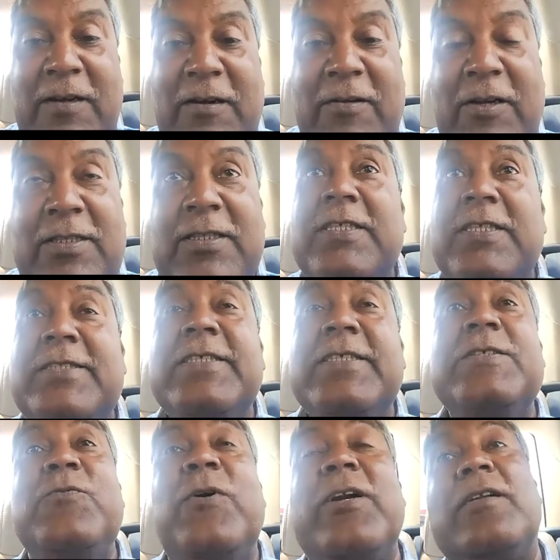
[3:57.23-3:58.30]
Now, this
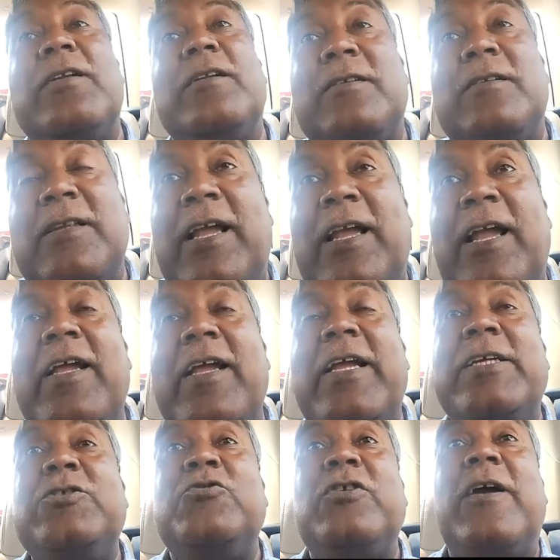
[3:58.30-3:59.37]
is what the AI
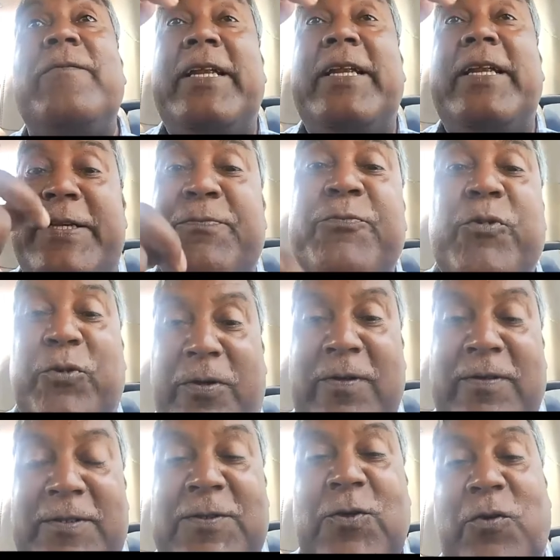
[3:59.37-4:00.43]
has to have their input.
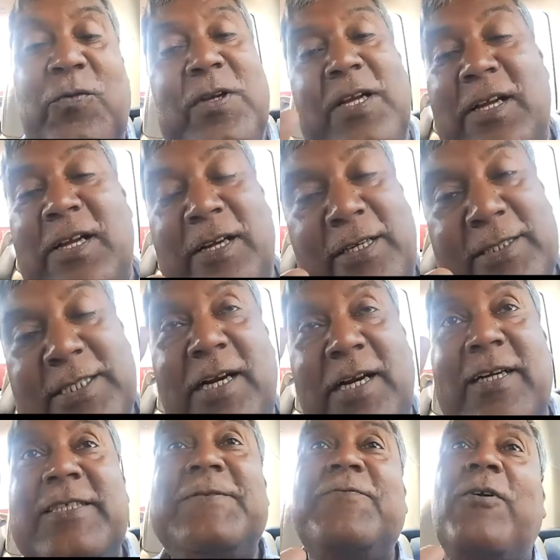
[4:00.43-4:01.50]
So it
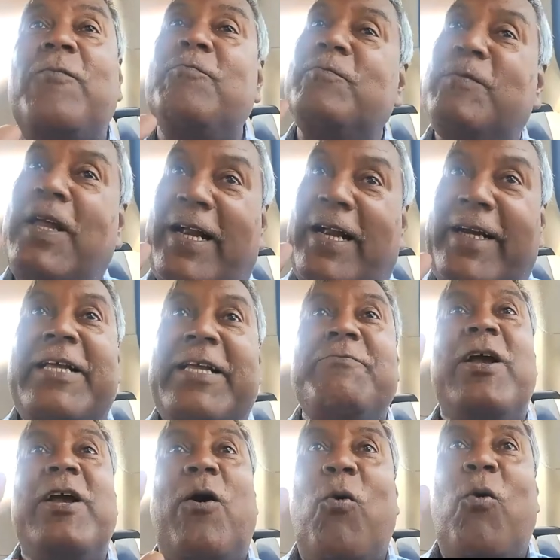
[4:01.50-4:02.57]
starts from
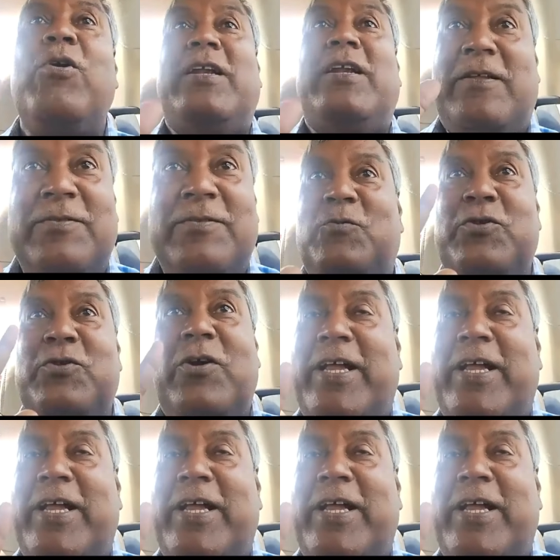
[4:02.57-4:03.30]
academia only. So without